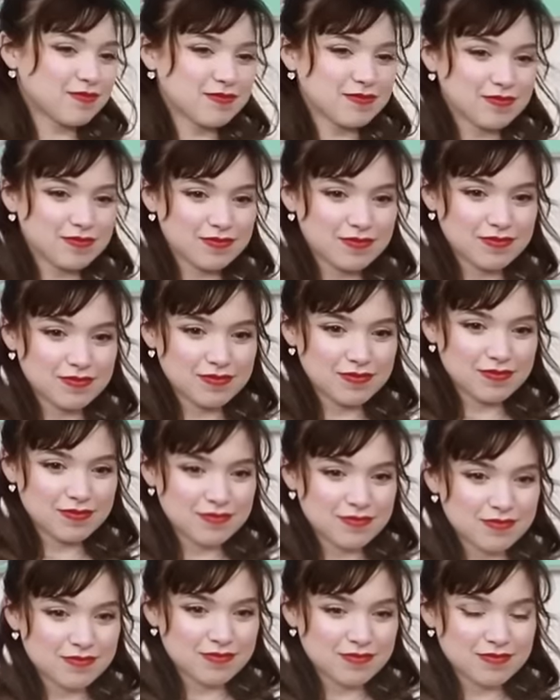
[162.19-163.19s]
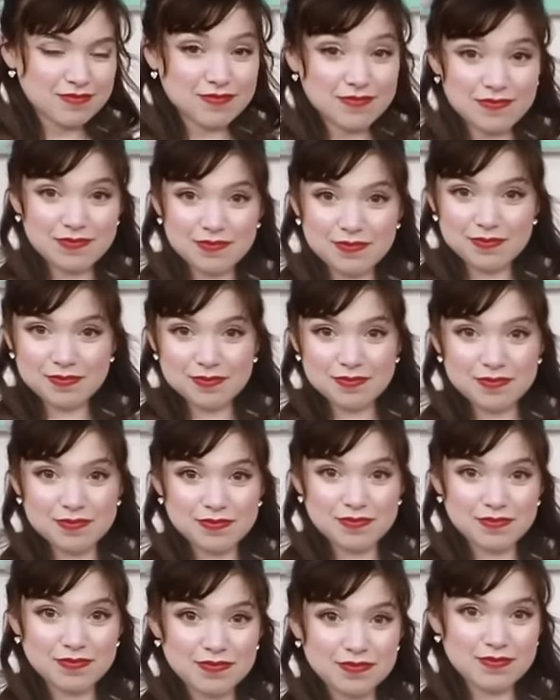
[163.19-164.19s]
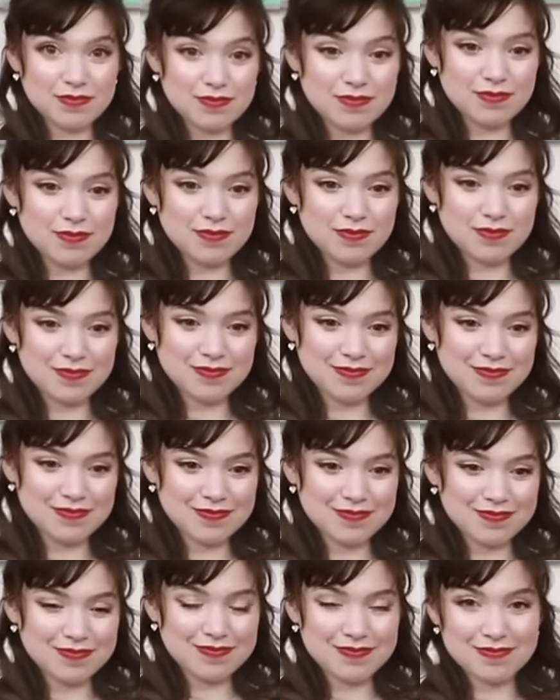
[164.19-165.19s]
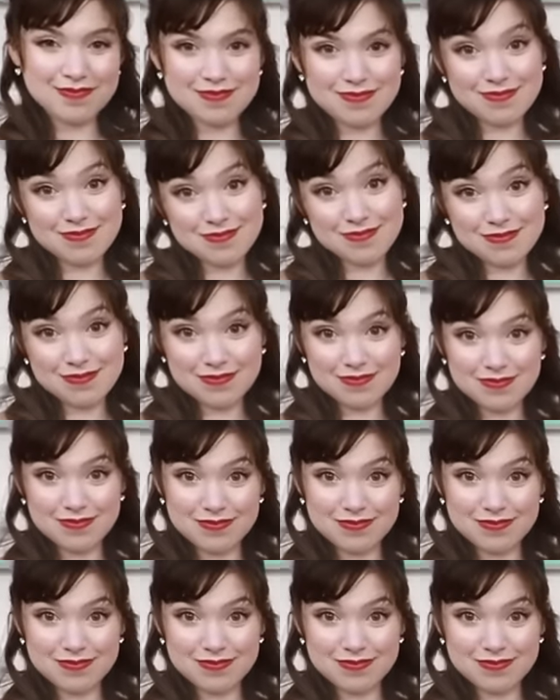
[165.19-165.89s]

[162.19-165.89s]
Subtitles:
The person shown says nothing.